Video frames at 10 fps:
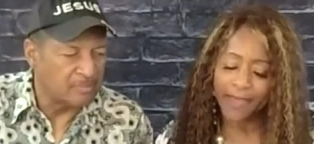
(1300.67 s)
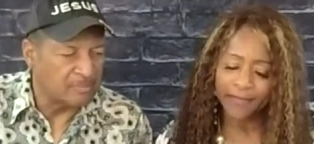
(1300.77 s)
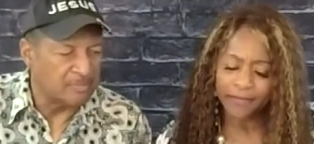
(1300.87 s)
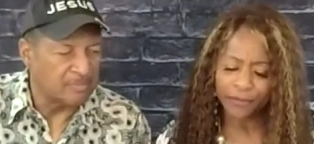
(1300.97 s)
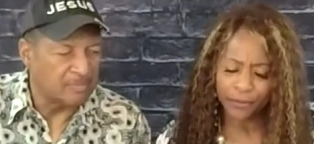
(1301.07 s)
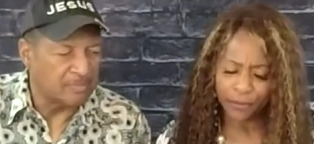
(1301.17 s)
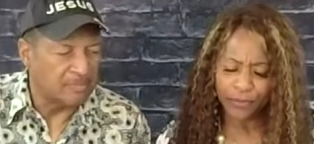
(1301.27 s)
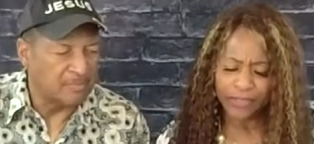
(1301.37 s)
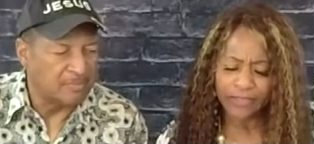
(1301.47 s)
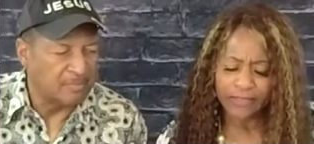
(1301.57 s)
Speaker 1: Master, who
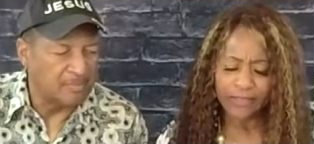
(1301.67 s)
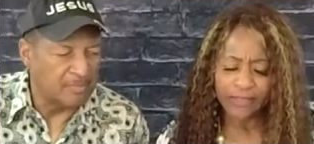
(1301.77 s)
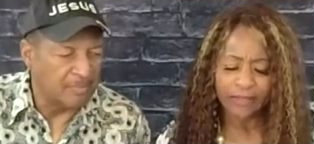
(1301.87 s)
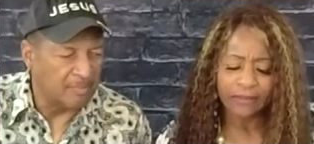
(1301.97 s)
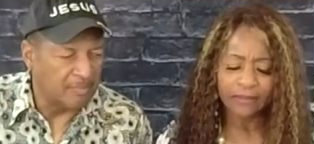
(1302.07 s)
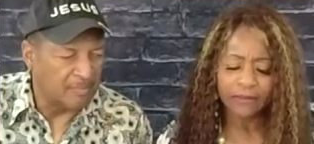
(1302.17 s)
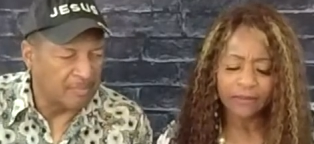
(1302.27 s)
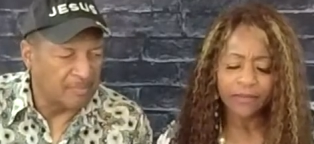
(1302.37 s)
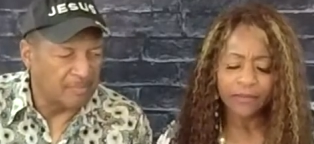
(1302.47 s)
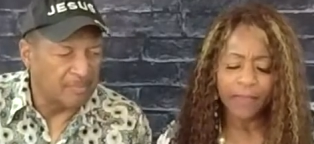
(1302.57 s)
did sin,
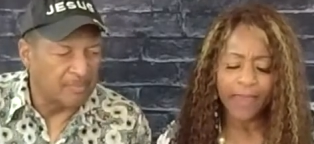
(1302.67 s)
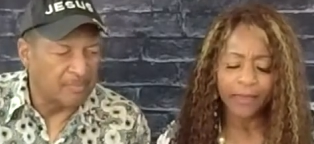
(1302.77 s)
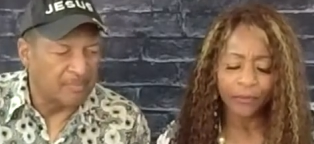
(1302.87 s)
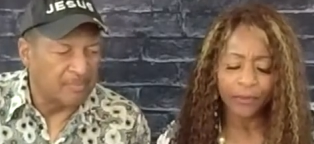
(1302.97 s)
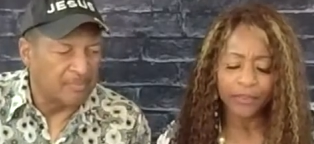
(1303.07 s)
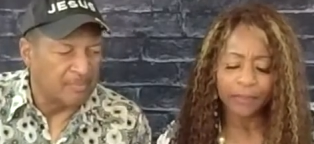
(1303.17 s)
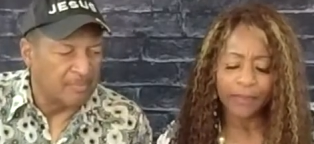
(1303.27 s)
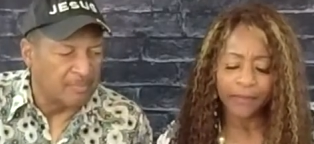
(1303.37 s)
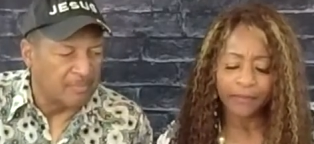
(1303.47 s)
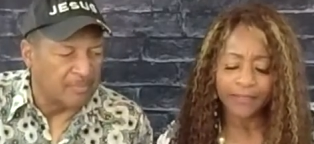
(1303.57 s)
this man or his
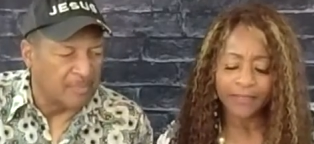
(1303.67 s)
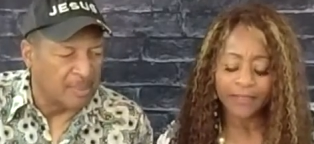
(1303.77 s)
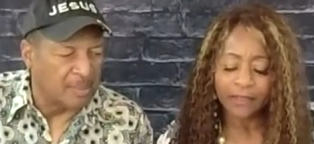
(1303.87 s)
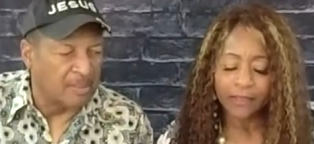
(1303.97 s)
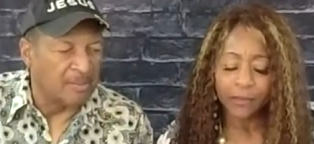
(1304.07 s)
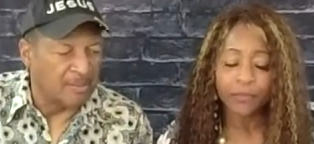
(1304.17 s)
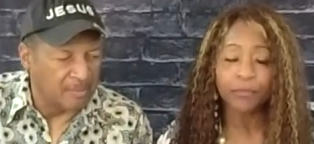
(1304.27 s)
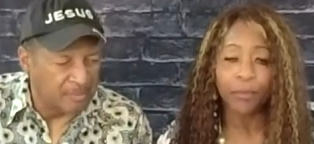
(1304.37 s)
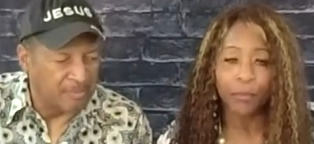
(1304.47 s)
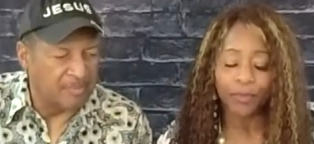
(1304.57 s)
parents, that he was
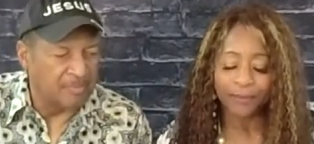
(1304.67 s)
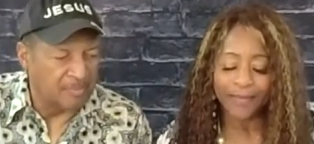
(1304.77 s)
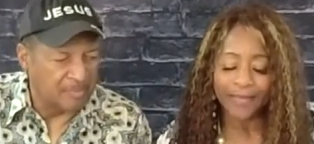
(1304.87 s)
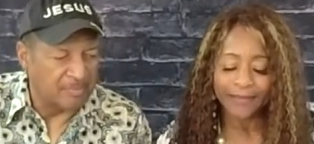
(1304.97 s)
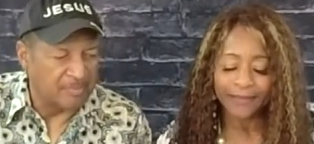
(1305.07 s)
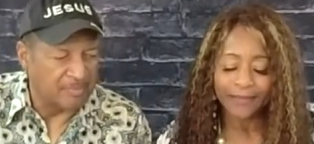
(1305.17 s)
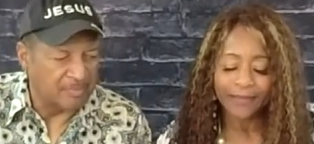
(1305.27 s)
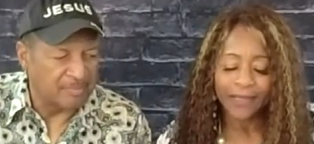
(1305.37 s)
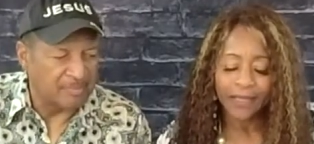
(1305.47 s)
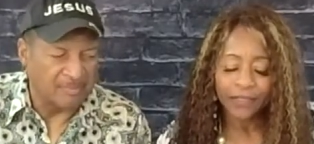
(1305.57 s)
born blind?
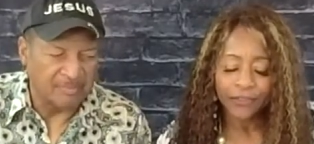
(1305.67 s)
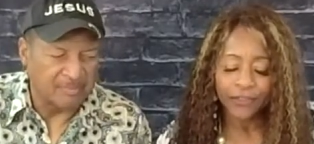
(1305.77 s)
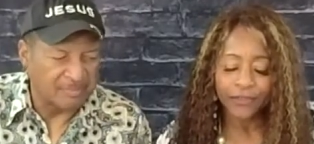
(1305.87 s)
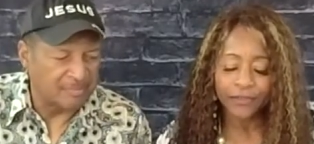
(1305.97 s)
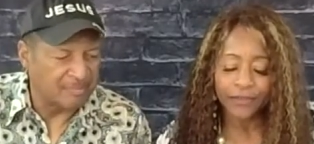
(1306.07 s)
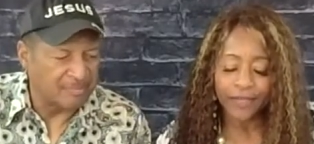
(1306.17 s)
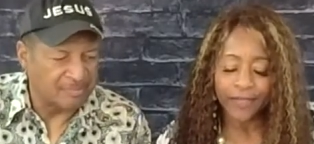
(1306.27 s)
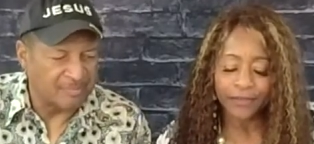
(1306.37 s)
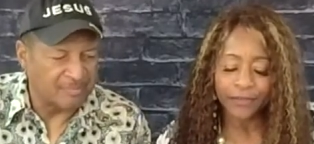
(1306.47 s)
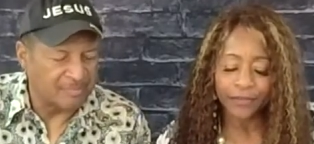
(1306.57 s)
Jesus
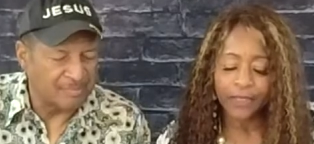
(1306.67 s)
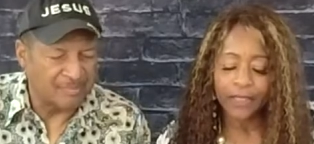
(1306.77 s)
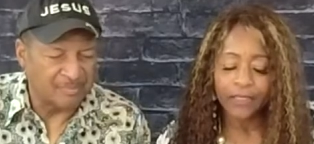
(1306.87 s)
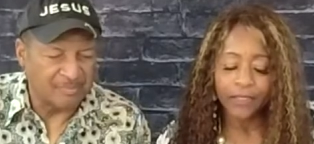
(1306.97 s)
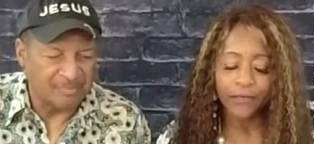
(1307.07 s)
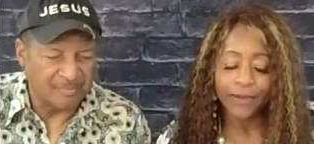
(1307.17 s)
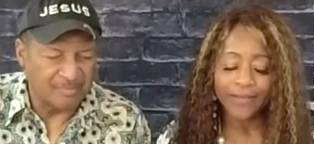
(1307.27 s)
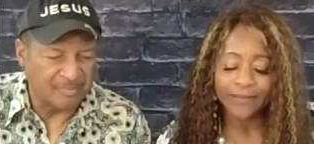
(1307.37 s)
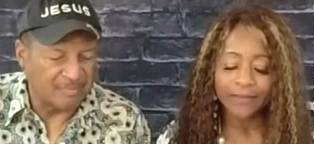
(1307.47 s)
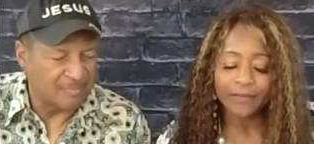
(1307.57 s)
answered, Neither
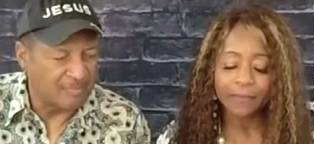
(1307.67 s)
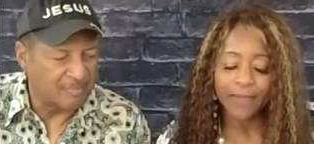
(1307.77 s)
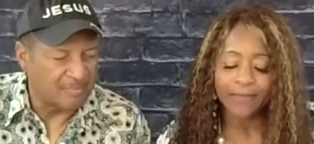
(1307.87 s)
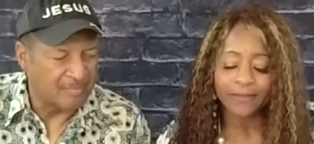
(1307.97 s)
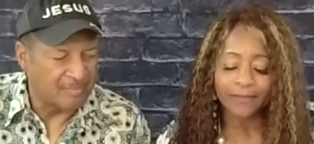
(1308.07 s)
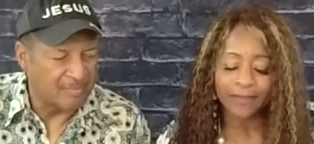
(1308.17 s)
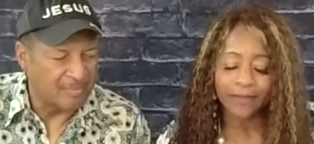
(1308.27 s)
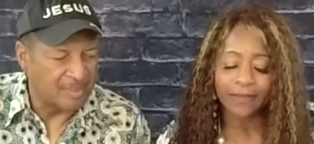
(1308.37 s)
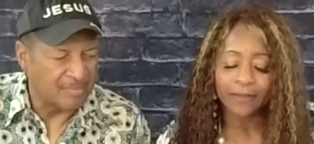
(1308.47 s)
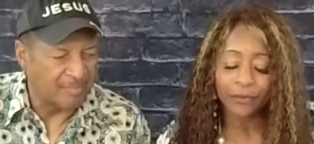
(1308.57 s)
has this man
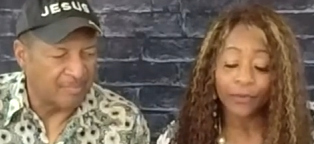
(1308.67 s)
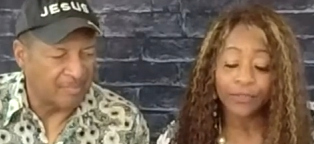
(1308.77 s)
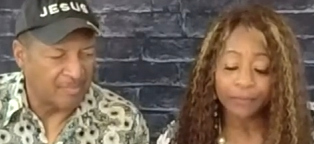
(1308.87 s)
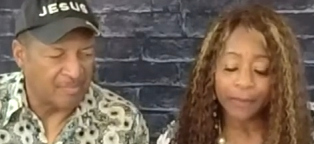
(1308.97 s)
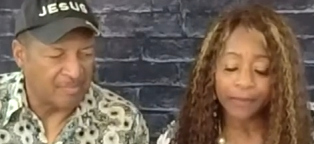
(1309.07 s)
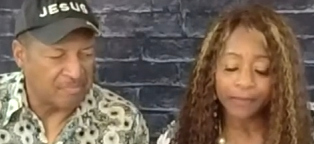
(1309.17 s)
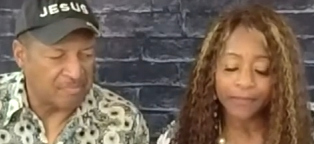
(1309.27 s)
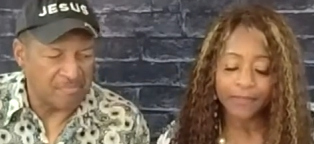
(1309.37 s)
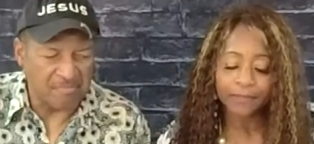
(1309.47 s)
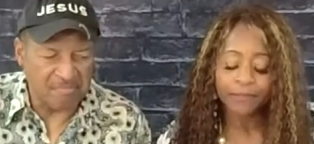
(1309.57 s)
sinned nor his
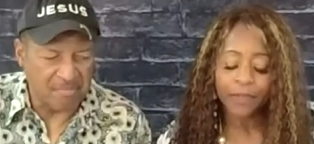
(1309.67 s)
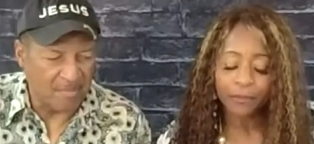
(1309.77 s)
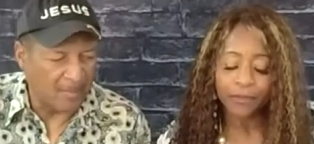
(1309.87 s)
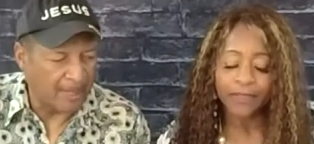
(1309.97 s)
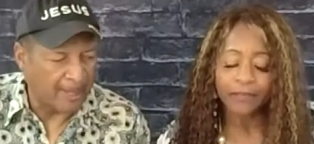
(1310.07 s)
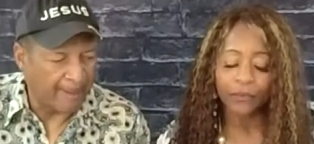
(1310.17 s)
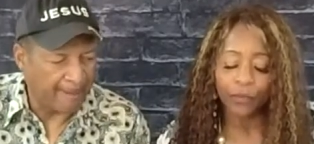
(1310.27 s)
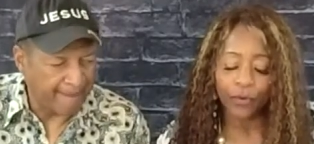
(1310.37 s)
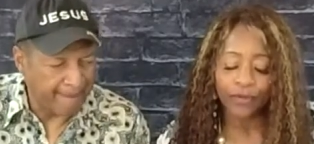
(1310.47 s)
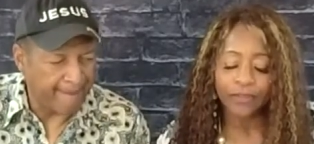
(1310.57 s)
parents, but that the
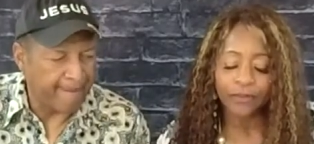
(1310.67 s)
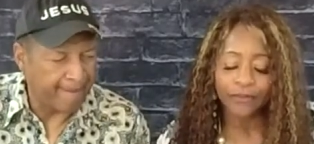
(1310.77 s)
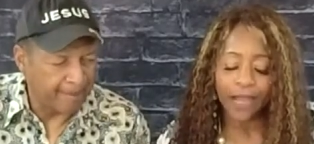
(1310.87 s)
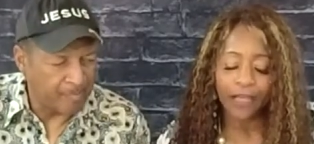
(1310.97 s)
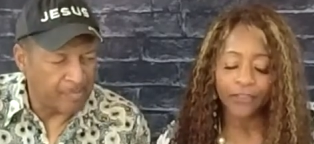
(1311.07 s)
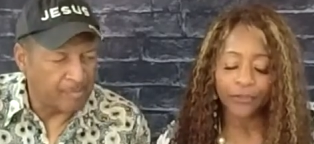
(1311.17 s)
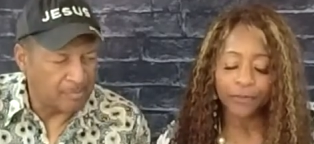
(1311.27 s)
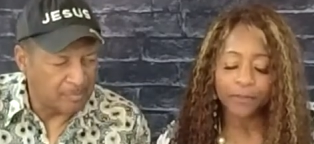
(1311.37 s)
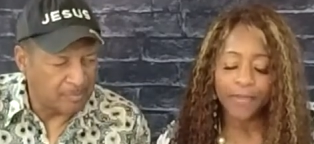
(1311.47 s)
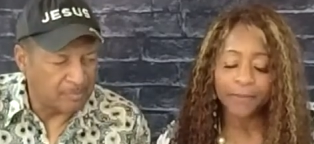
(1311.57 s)
works of God should be
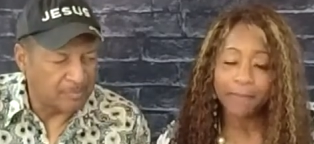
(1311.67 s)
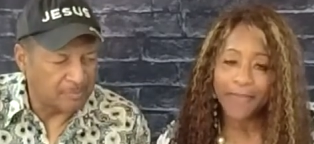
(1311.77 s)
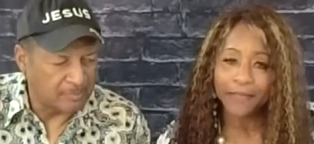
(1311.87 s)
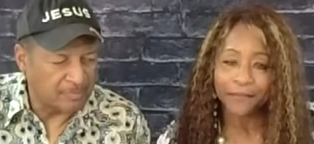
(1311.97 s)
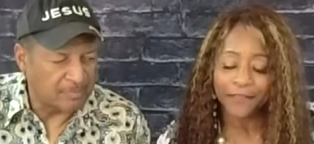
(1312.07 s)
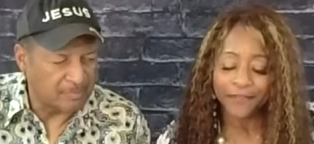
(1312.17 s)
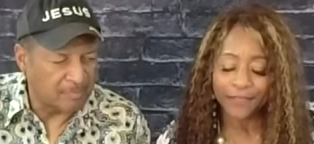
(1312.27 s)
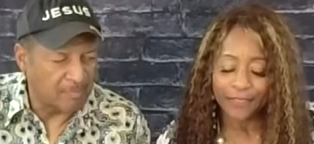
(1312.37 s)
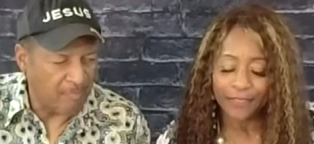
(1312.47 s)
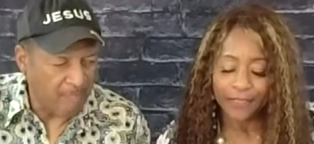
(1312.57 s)
made manifest
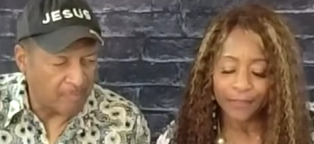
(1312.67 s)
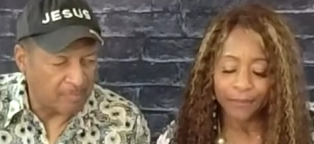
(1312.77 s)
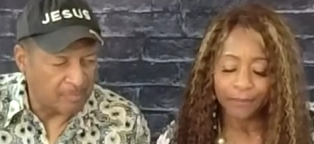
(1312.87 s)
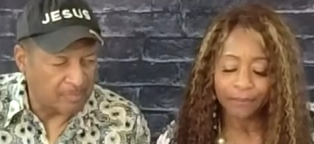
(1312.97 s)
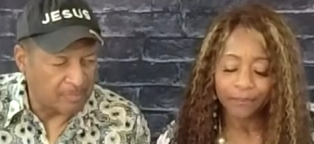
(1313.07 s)
in him.